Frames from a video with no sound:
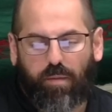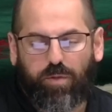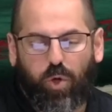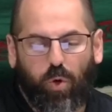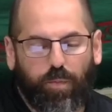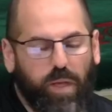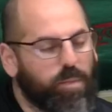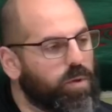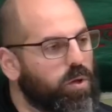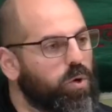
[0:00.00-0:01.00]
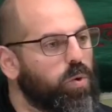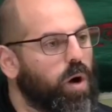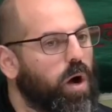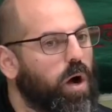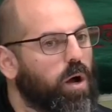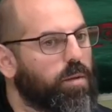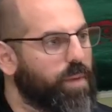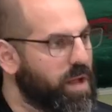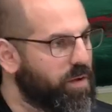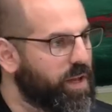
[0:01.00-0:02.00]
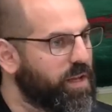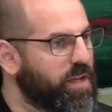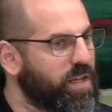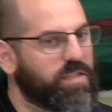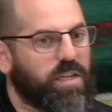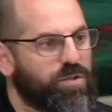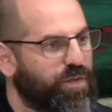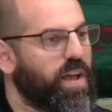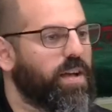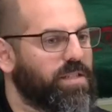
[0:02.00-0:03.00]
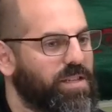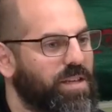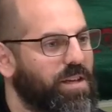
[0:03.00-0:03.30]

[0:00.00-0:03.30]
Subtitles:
told people who aren't married, he said, to fast.